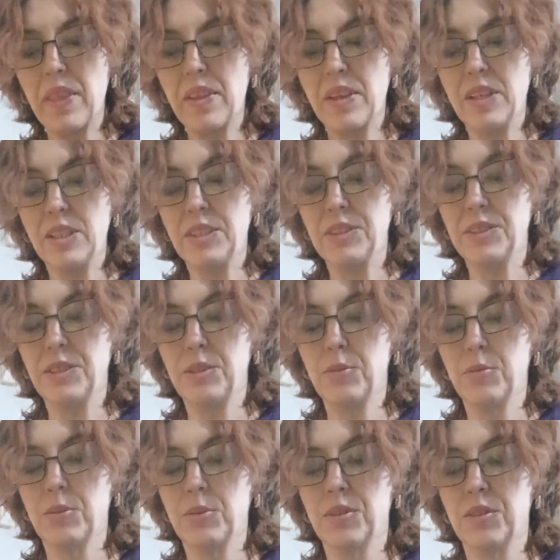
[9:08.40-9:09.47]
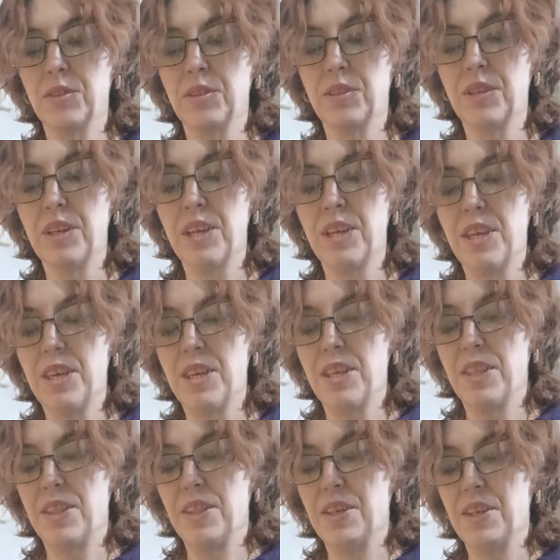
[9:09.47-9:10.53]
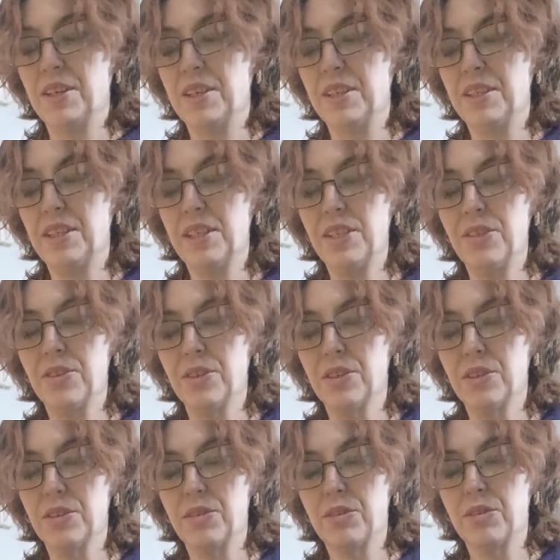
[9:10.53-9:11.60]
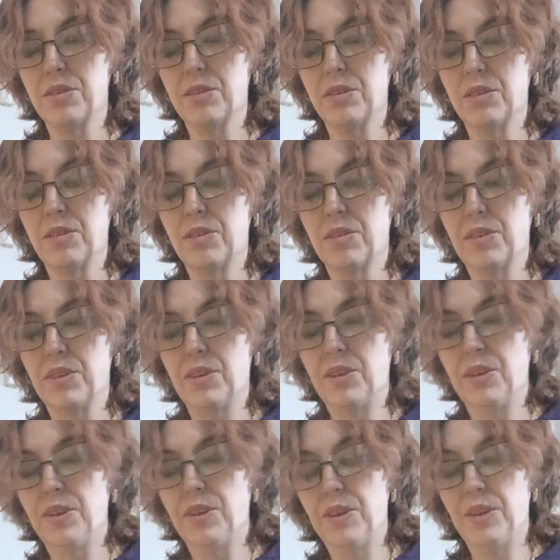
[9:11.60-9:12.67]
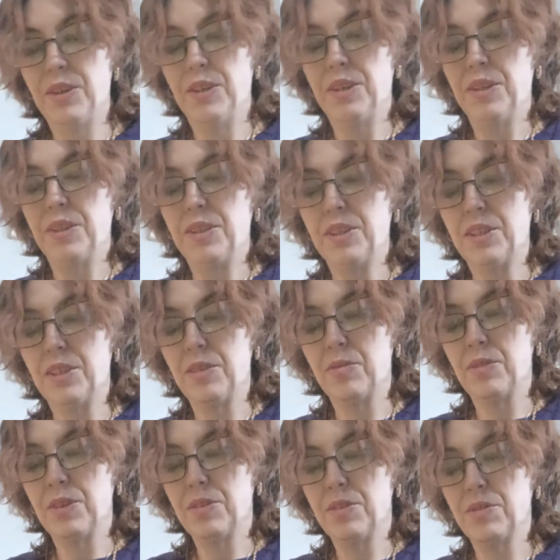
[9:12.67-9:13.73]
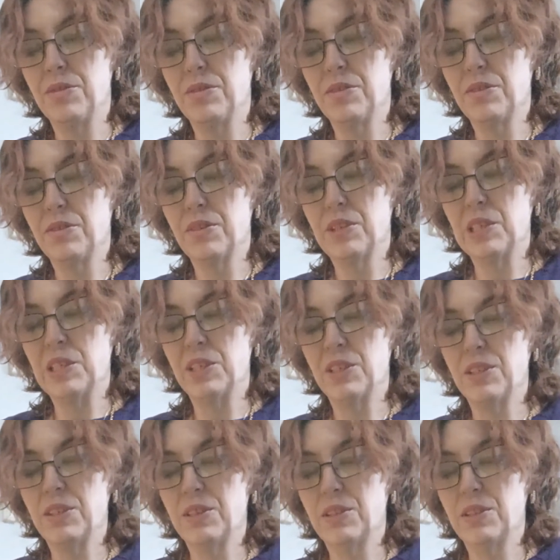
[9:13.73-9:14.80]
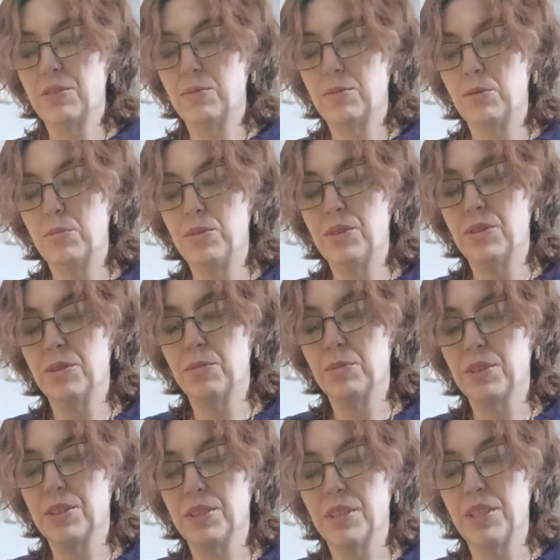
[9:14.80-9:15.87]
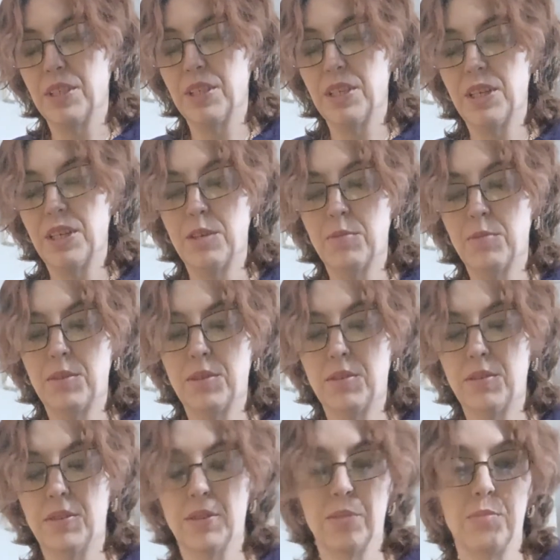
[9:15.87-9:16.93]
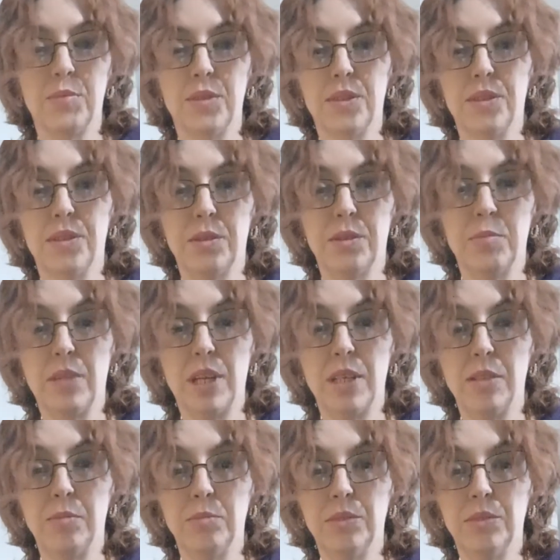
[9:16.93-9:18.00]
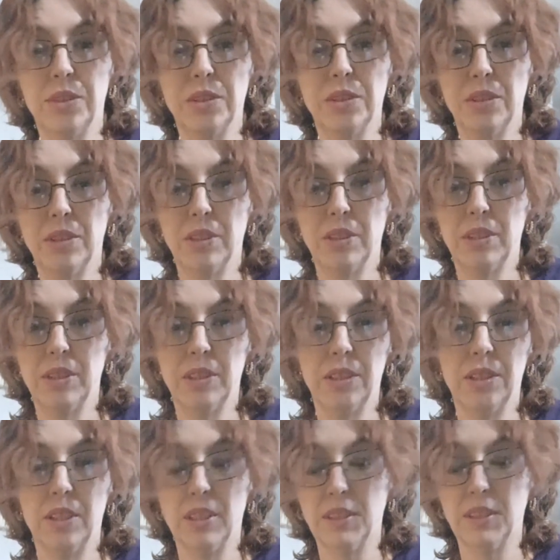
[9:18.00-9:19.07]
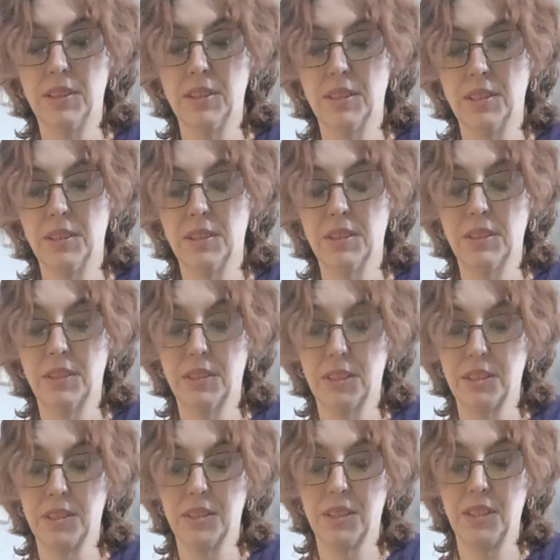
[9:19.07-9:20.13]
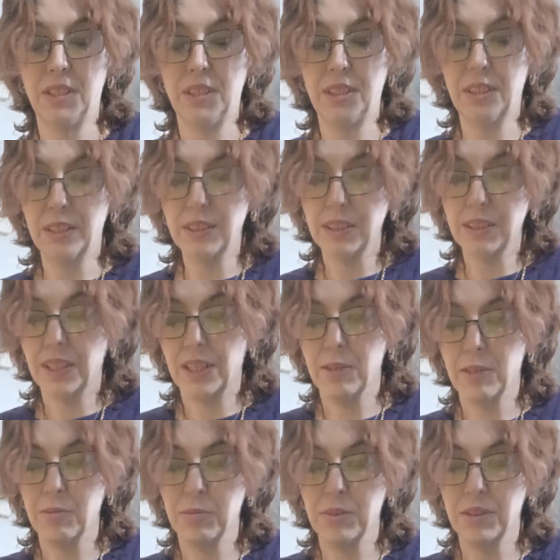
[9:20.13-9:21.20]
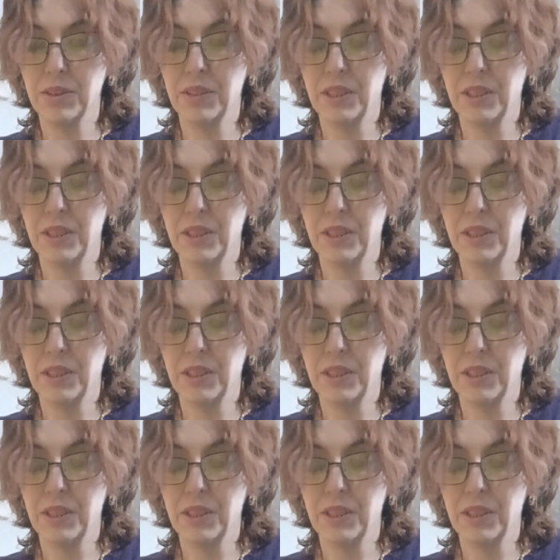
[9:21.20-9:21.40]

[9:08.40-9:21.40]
see where the night takes us. You never know. Maybe something exciting happens. Something sometimes doesn't. Exciting doesn't happen.